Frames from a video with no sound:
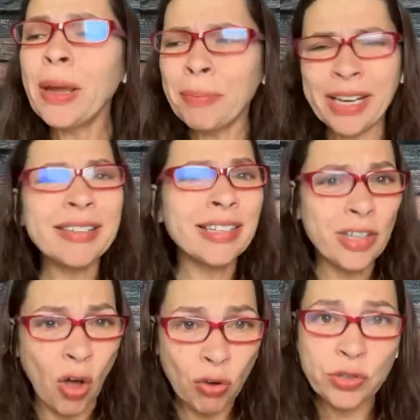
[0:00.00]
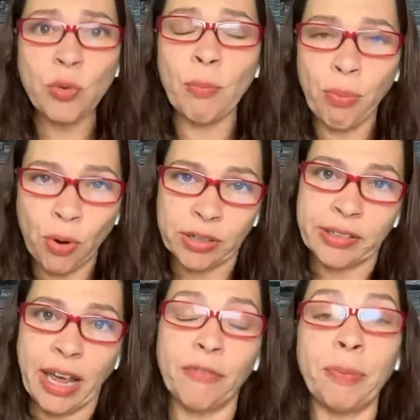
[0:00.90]
because it's also important
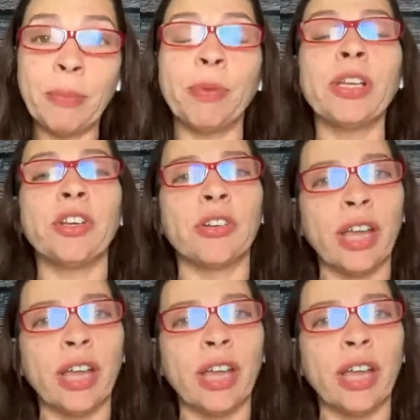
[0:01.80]
to have people in your